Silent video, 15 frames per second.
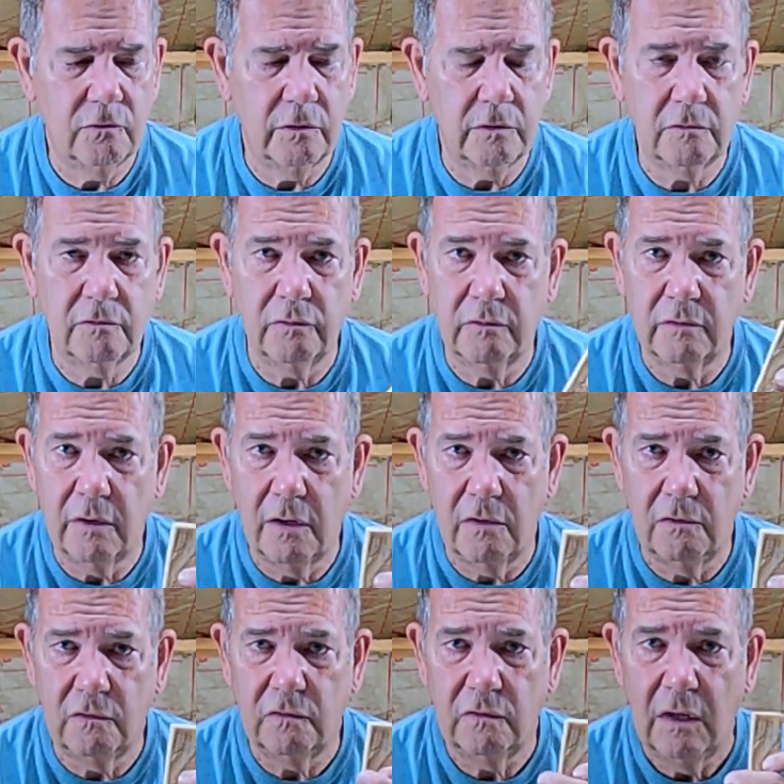drilled through
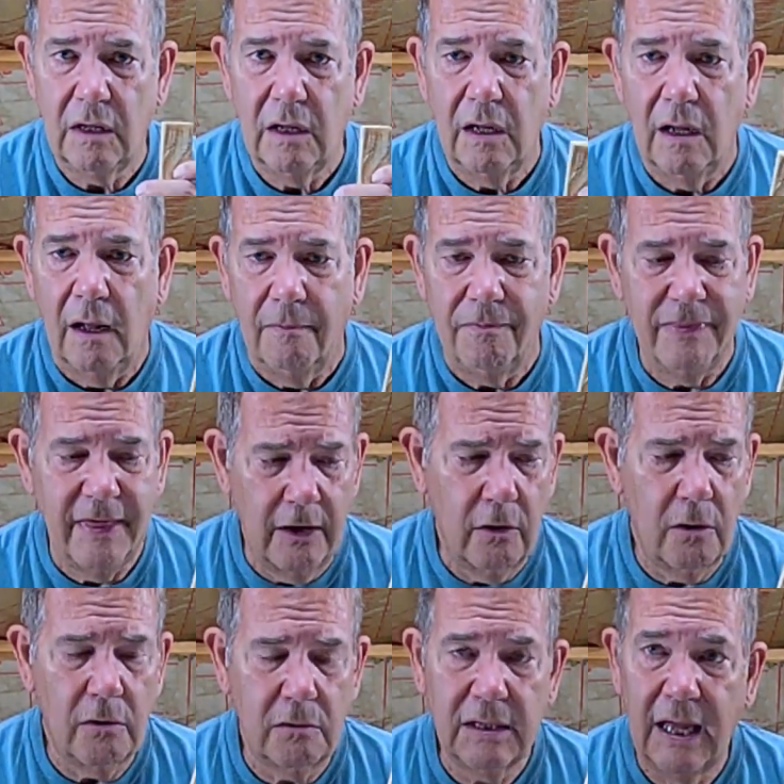those.
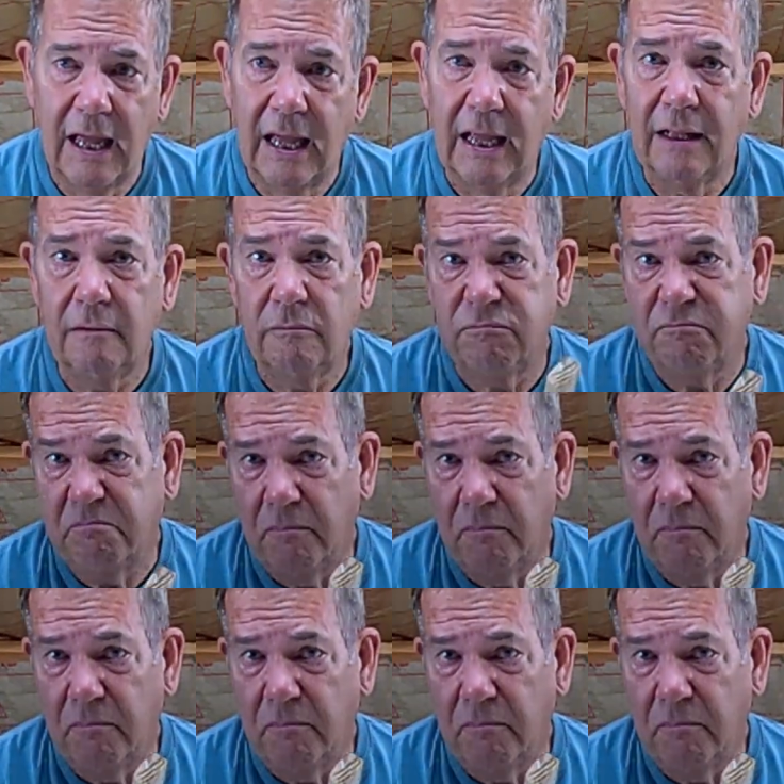They're okay.